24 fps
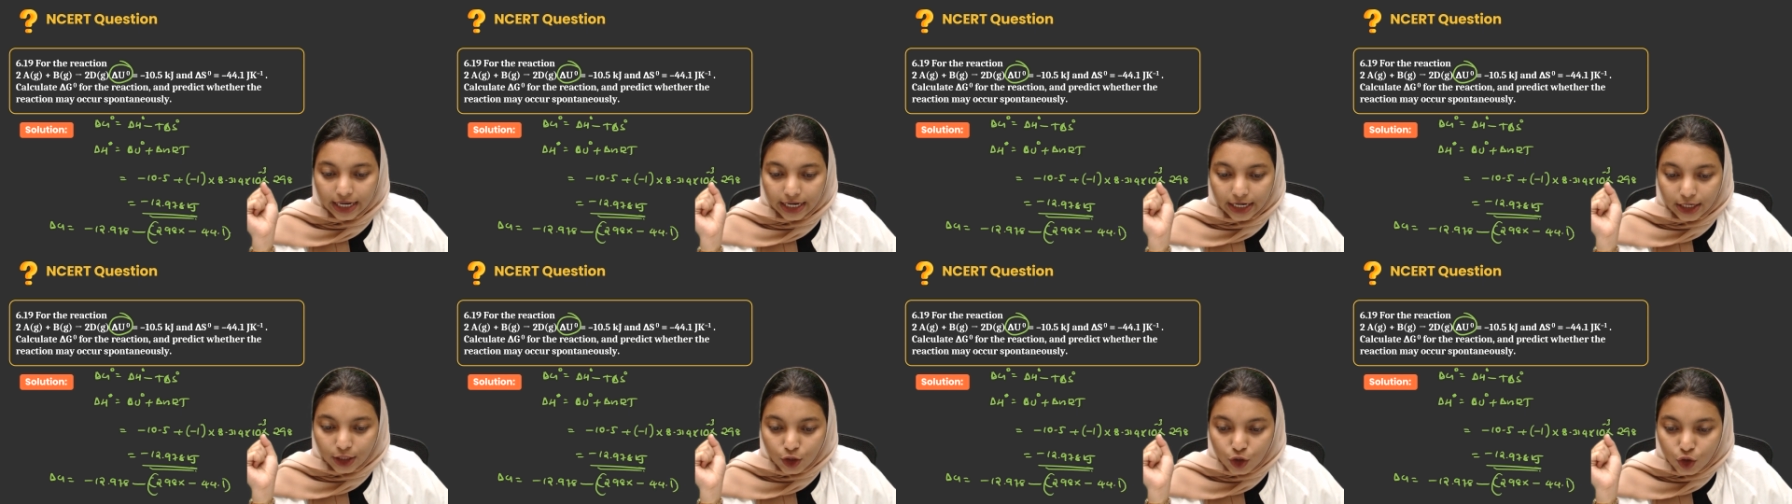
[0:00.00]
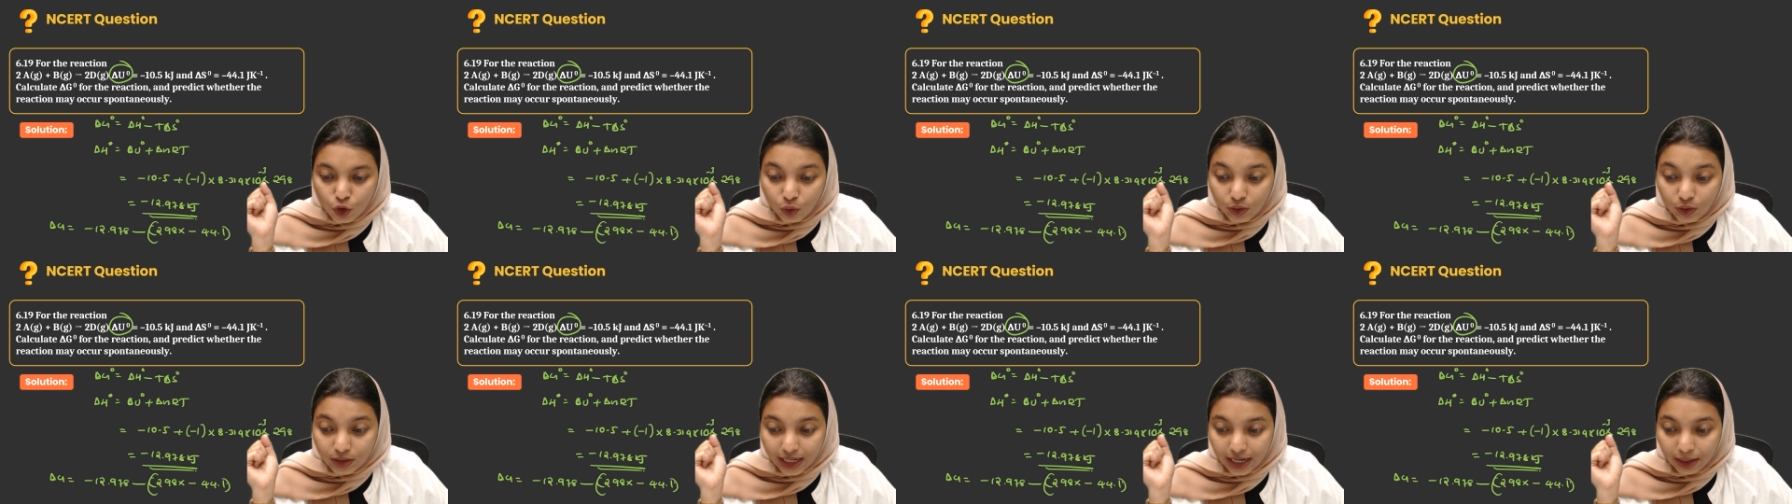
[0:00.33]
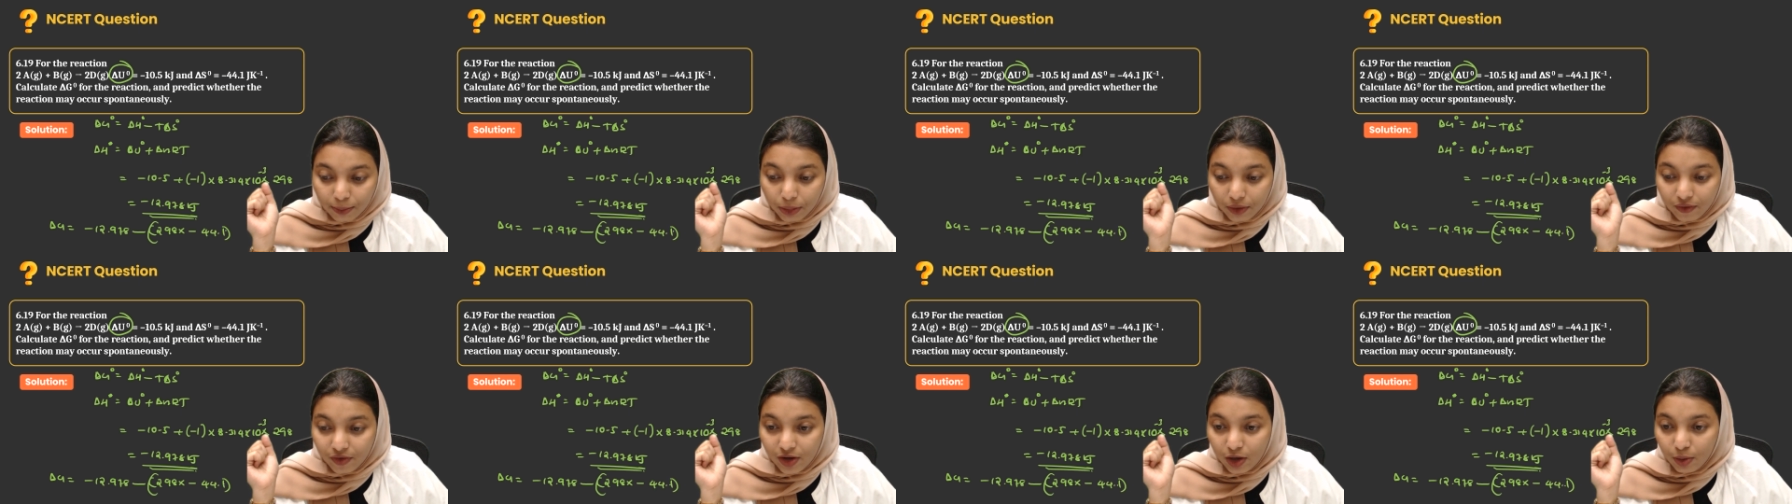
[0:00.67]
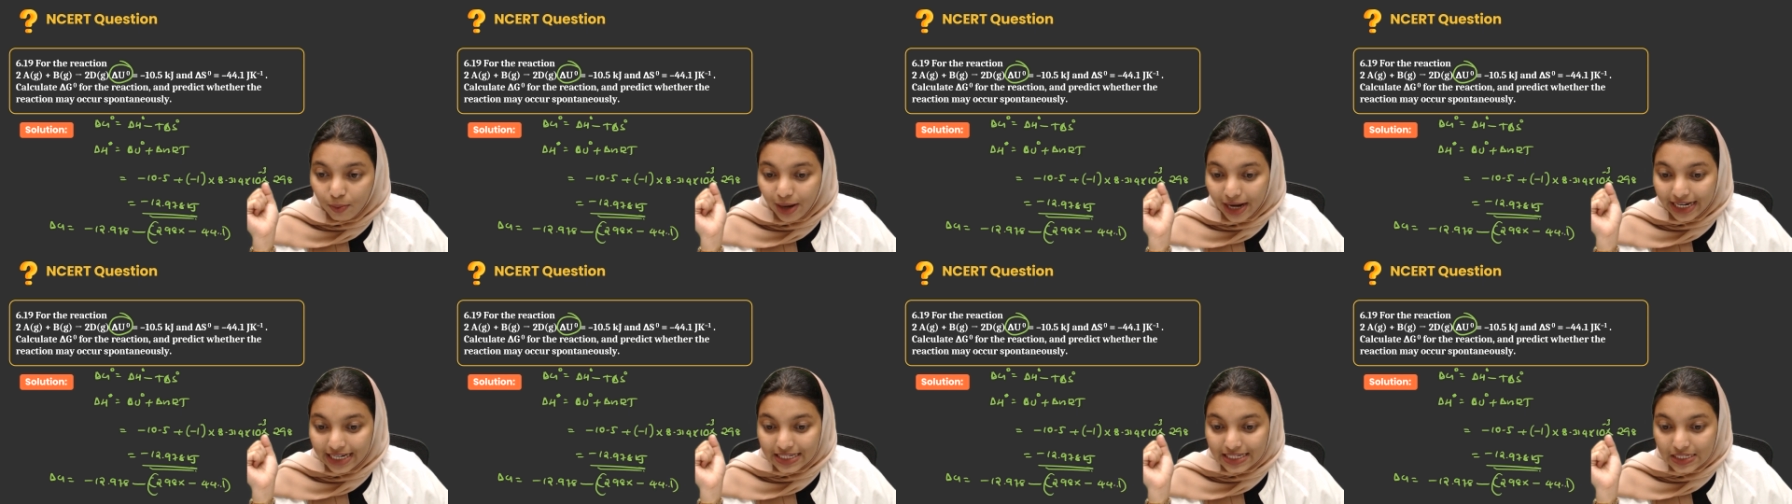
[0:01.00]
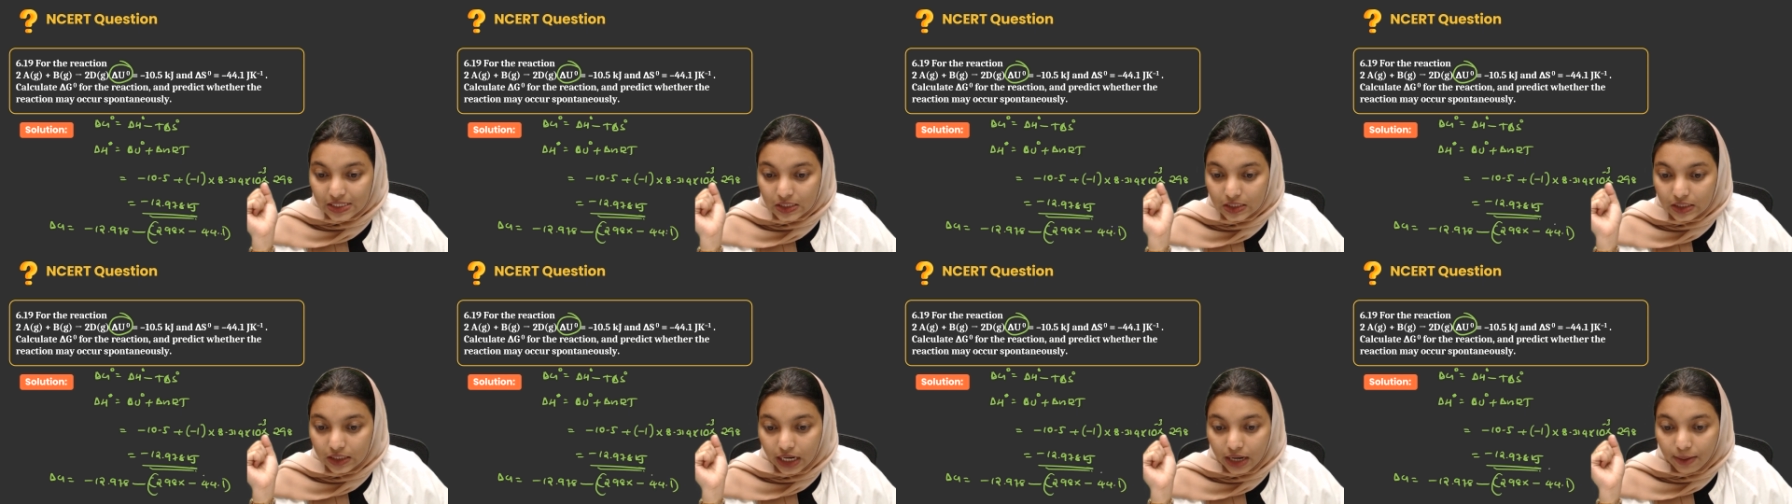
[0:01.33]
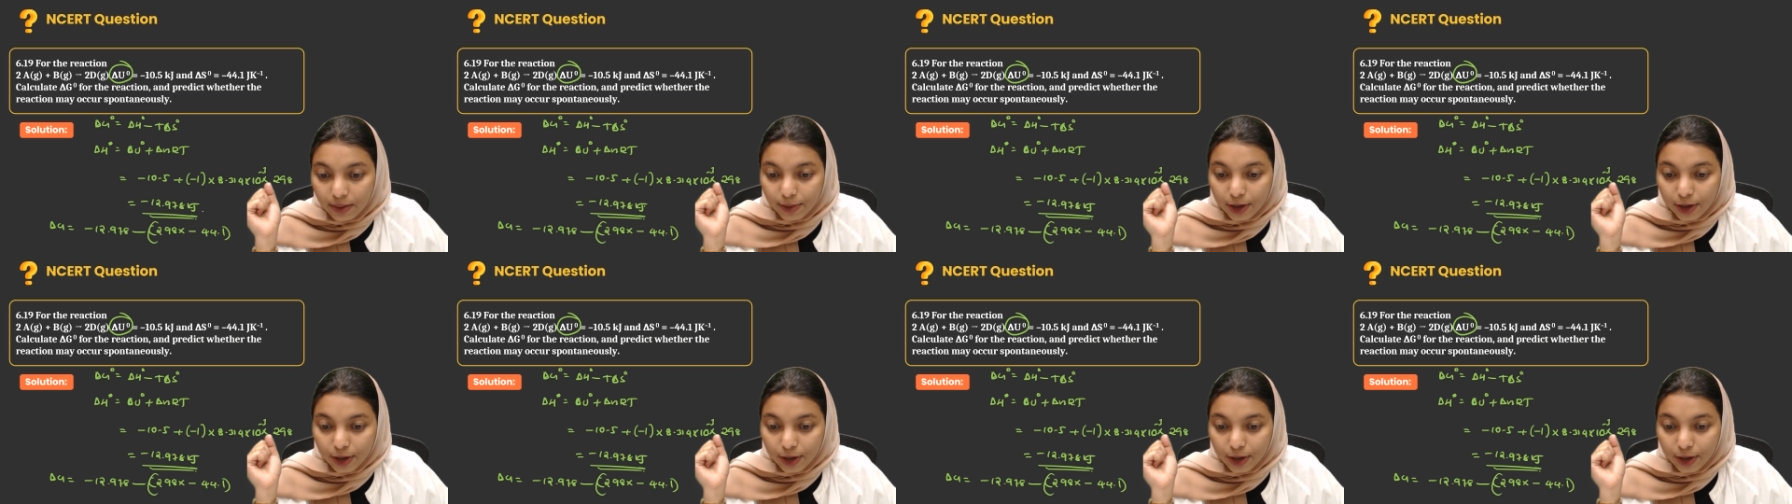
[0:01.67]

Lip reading: into 10 power minus 3,